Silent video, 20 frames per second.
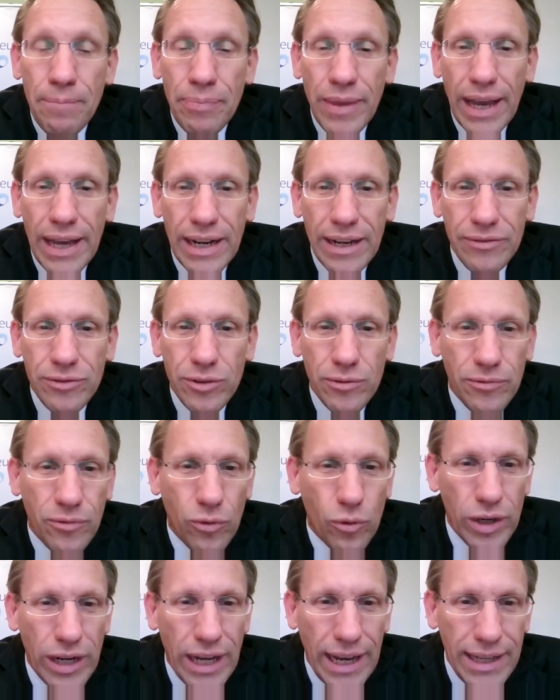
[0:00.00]
and after
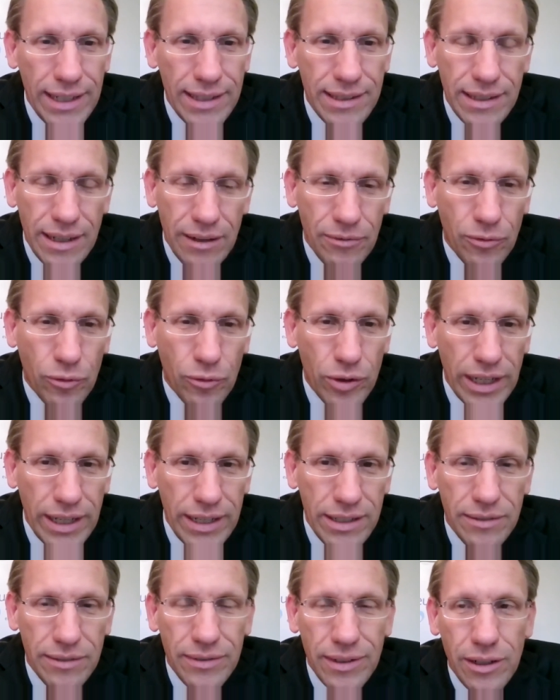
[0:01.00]
four nights and four
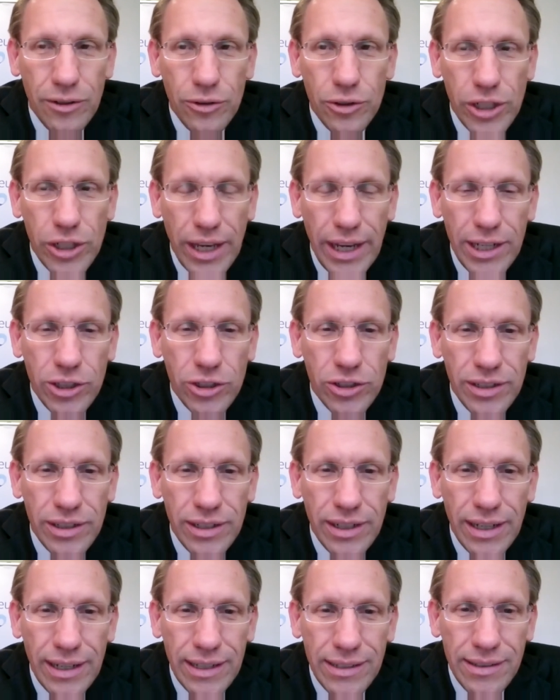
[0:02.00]
days of negotiation,
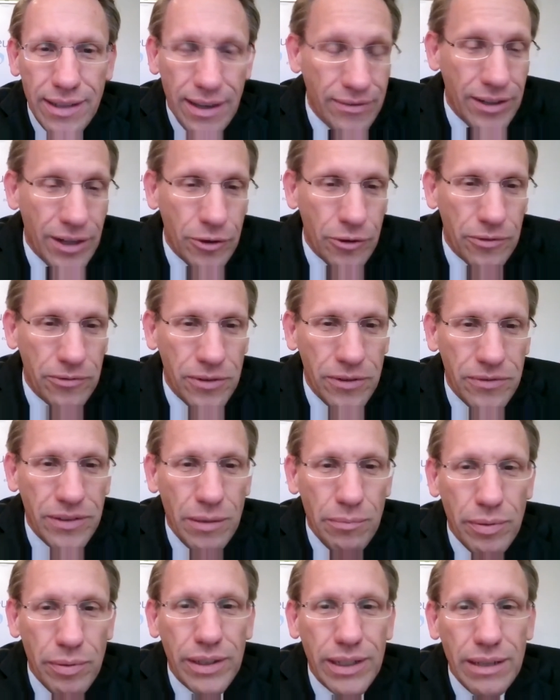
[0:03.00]
a 750
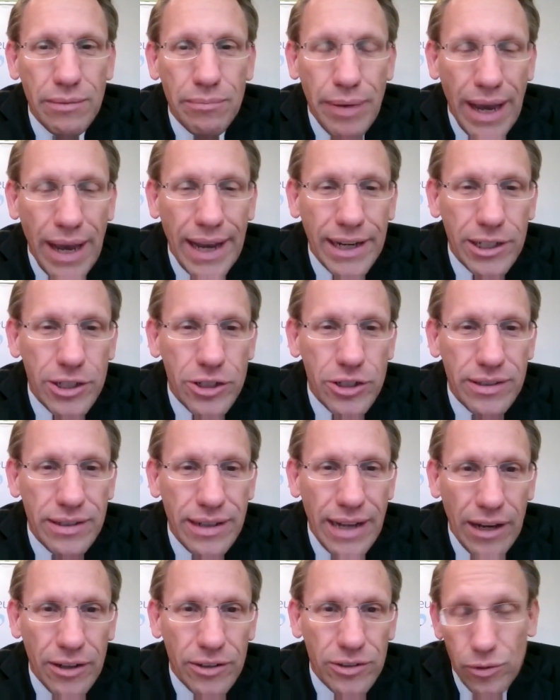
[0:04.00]
billion package is
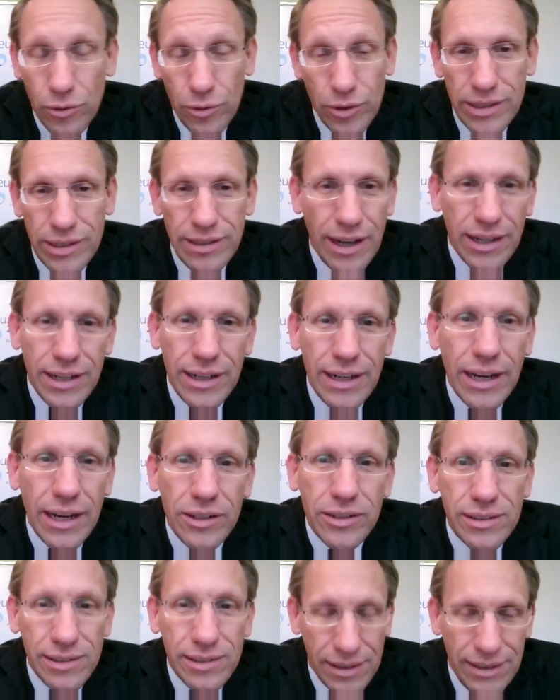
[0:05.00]
announced or it's not
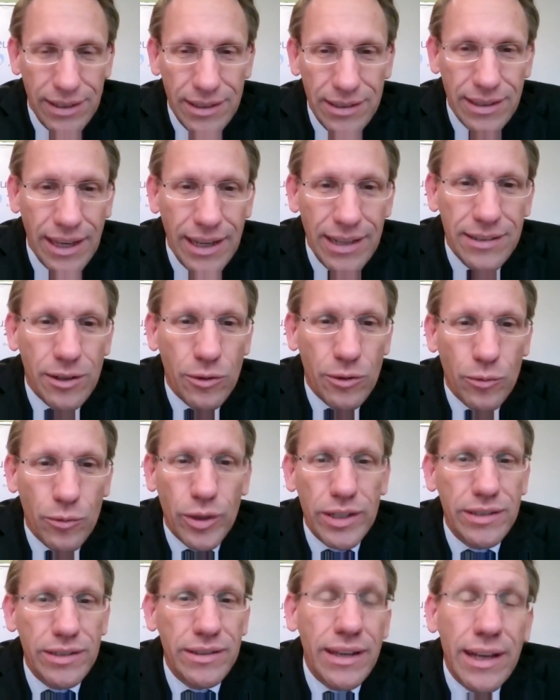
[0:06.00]
announced. In this case, it
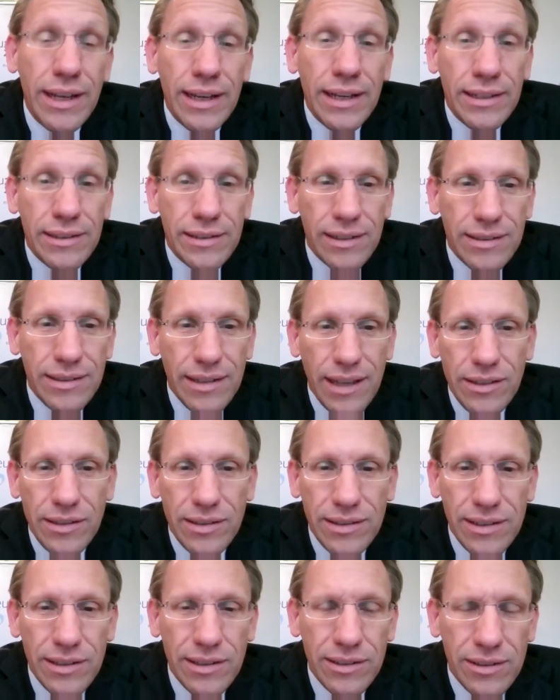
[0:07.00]
was success,
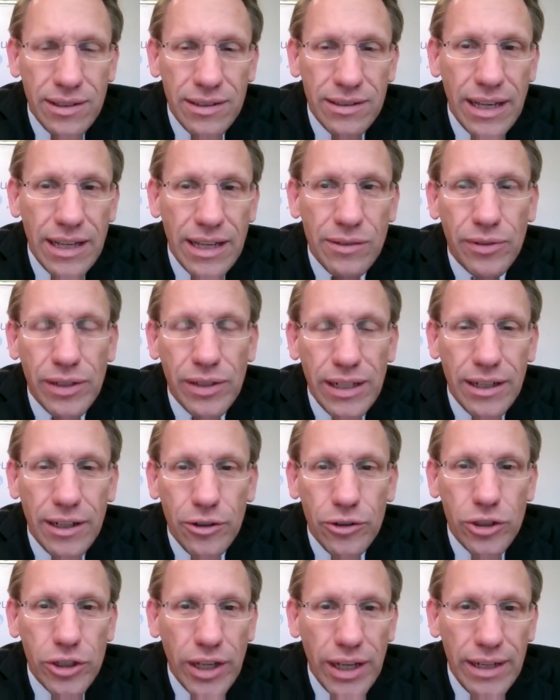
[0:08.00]
successfully
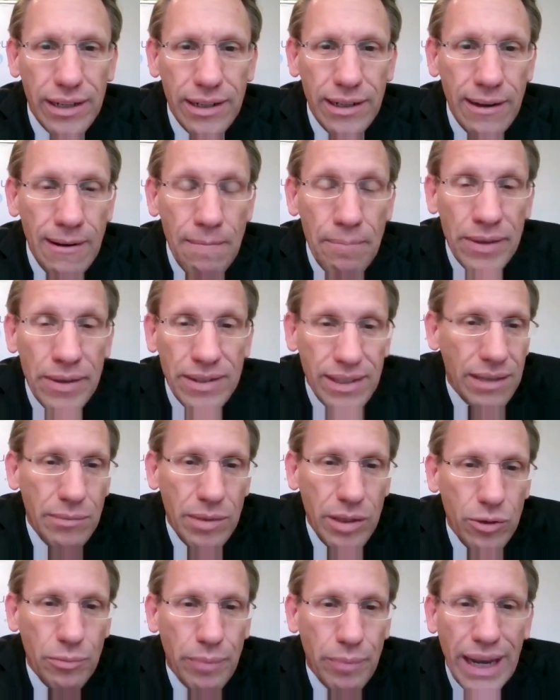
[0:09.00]
negotiated.
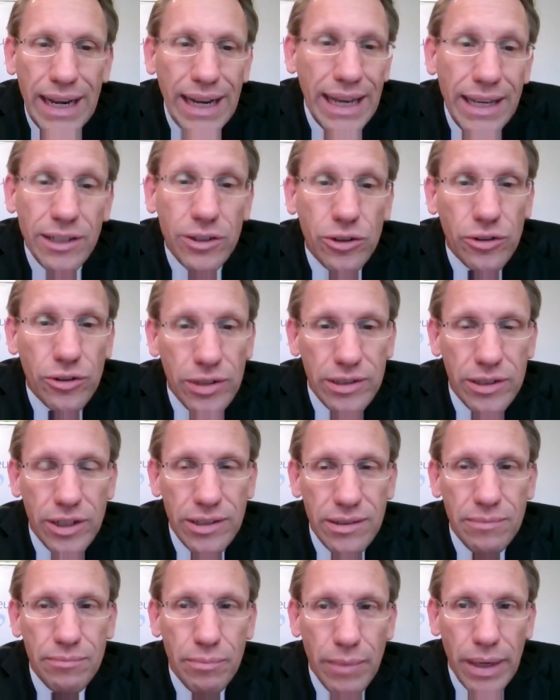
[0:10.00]
CMU by nature is just
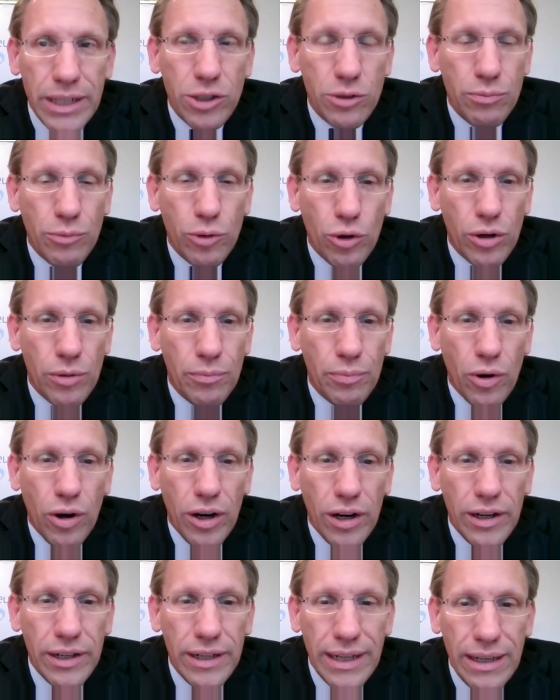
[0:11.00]
much more
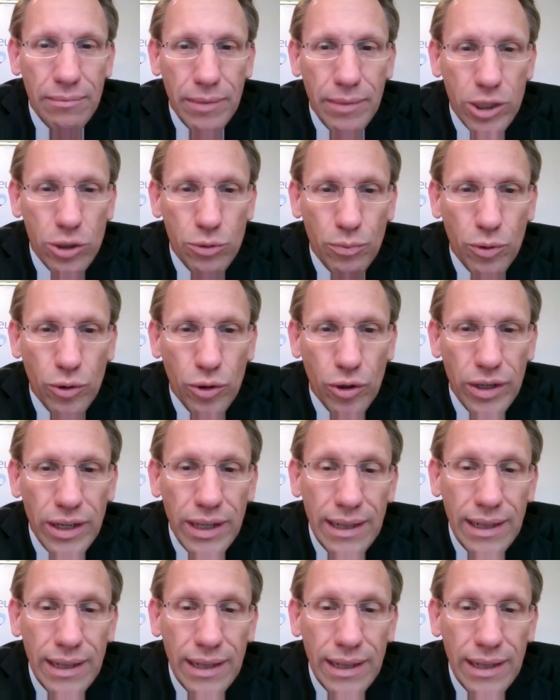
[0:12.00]
broad and much more